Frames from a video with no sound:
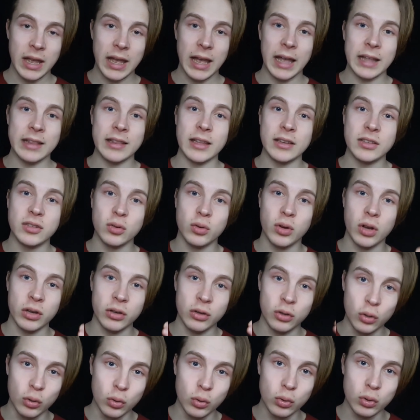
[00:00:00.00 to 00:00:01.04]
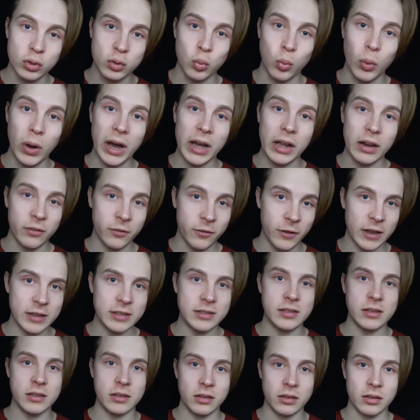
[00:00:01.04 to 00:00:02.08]
and that you can use while
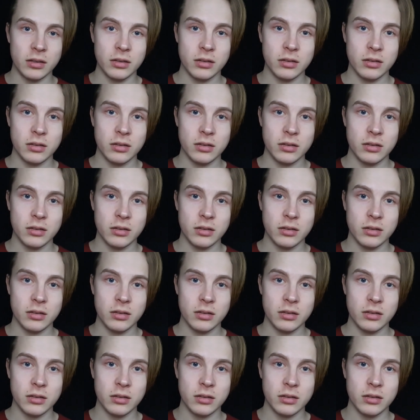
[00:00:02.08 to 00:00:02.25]
fasting.